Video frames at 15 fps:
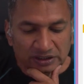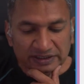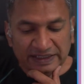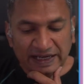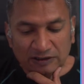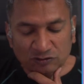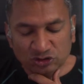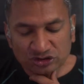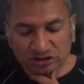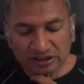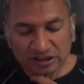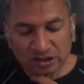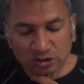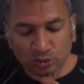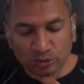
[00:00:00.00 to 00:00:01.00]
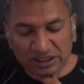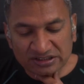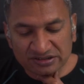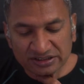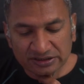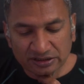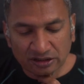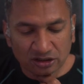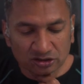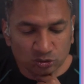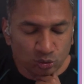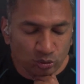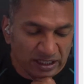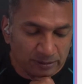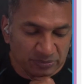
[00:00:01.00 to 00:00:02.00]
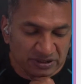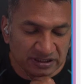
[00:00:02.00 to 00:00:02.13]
Councillor arrested on rape